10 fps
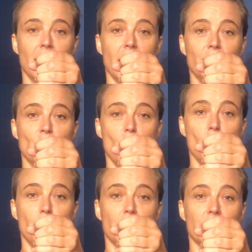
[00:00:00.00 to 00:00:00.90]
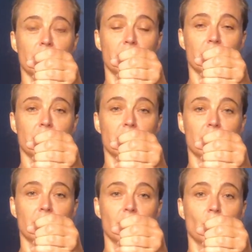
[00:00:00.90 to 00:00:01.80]
and you open,
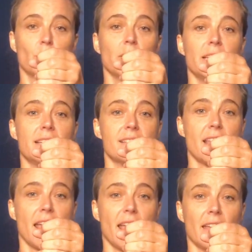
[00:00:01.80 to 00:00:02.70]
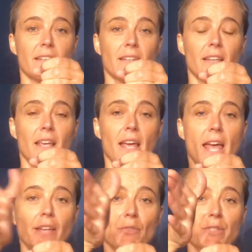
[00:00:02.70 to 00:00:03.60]
release the hand,
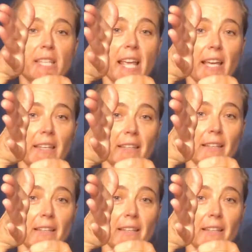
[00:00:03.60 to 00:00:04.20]
and you tick